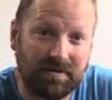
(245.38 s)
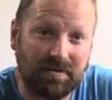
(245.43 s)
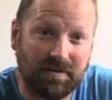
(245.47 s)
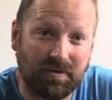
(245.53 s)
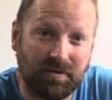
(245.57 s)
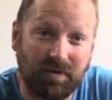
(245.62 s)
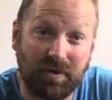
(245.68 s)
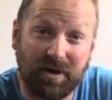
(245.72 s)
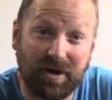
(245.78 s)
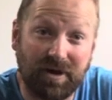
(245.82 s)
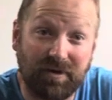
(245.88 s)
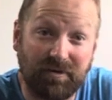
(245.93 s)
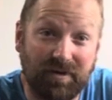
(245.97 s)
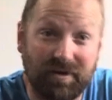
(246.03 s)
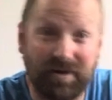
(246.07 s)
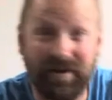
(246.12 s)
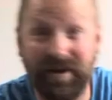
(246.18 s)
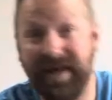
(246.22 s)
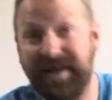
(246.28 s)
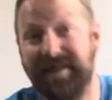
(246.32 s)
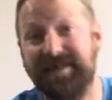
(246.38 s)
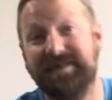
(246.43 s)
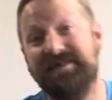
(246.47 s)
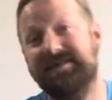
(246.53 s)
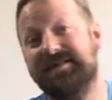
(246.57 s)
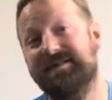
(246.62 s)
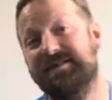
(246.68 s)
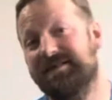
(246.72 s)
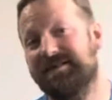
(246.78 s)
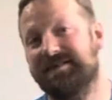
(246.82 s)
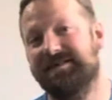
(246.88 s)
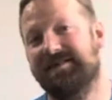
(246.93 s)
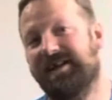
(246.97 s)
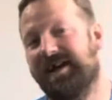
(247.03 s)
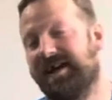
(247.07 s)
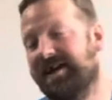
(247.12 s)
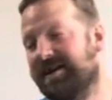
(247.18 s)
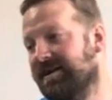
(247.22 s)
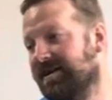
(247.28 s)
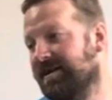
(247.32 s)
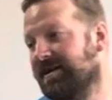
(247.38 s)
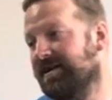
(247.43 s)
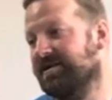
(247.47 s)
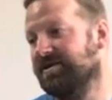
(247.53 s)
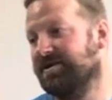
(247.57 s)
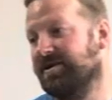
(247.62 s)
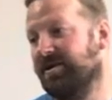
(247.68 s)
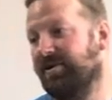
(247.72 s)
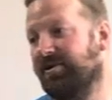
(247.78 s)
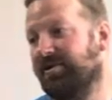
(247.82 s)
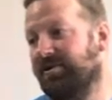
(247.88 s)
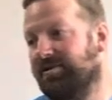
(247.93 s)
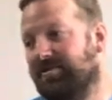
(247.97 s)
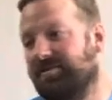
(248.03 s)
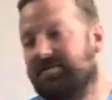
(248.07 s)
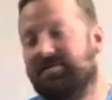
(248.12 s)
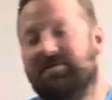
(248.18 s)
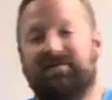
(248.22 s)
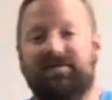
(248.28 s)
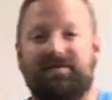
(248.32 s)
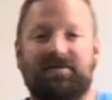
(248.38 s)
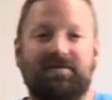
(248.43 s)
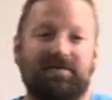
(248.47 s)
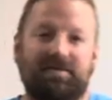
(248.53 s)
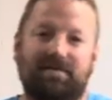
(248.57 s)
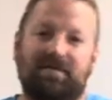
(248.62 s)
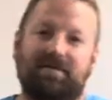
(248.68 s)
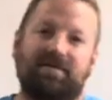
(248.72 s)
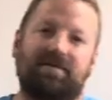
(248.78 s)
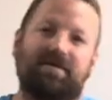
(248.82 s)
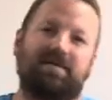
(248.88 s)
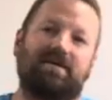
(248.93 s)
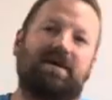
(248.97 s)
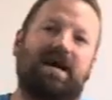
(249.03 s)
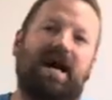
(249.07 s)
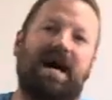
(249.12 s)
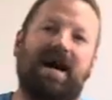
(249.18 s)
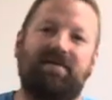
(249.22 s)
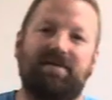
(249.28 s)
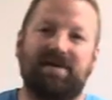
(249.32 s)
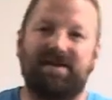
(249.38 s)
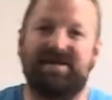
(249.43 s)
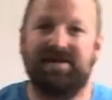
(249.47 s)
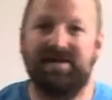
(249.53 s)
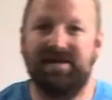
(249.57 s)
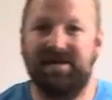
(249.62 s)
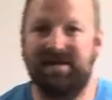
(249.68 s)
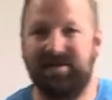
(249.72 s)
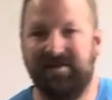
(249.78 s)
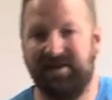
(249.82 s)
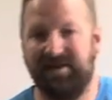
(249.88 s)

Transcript: here for the ladies today. So obviously,